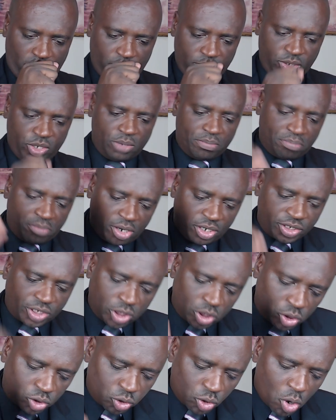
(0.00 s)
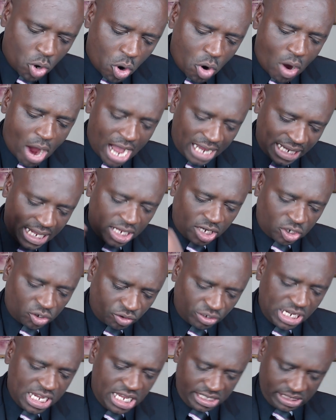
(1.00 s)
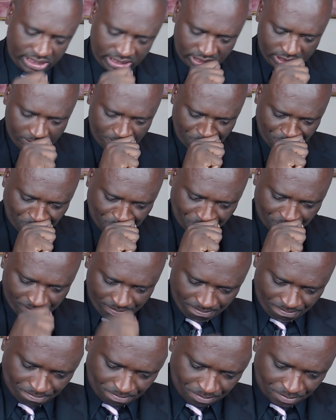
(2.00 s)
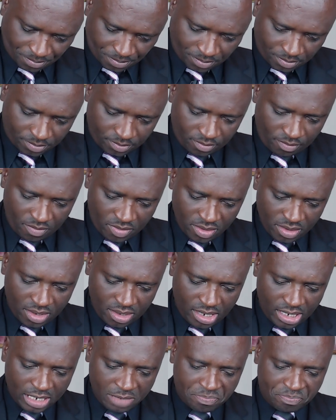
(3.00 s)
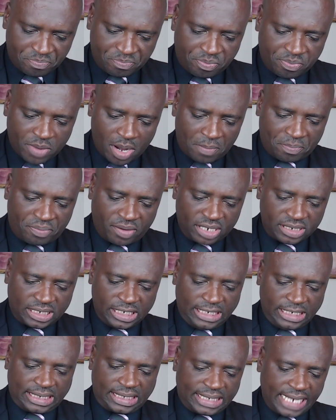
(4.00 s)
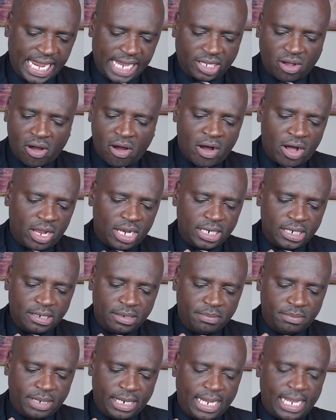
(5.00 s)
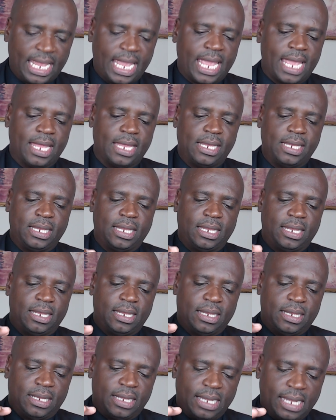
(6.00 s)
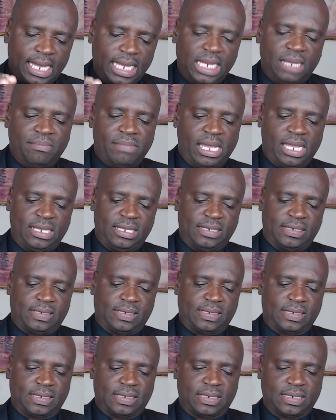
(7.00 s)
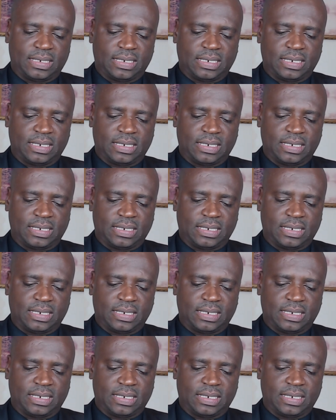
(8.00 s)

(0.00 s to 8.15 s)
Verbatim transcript: You must grow and increase. And the apostle stated all the elements